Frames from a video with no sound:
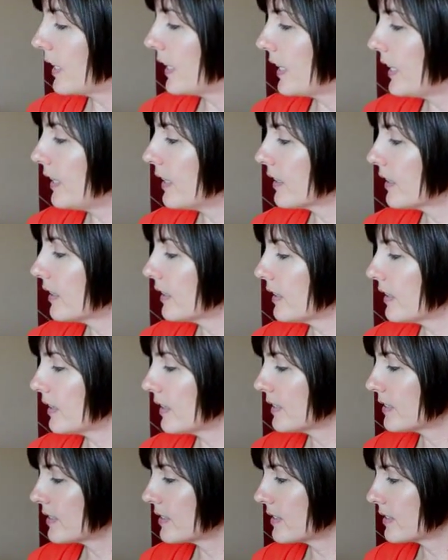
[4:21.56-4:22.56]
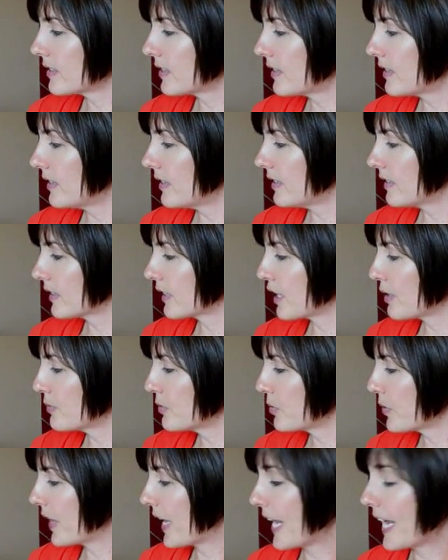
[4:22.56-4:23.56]
here, it
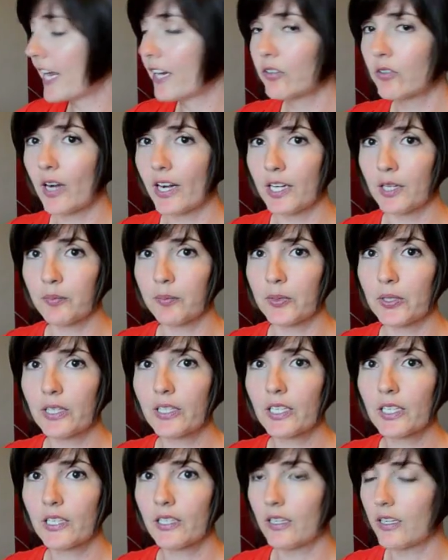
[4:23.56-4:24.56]
comes with a handwriting book.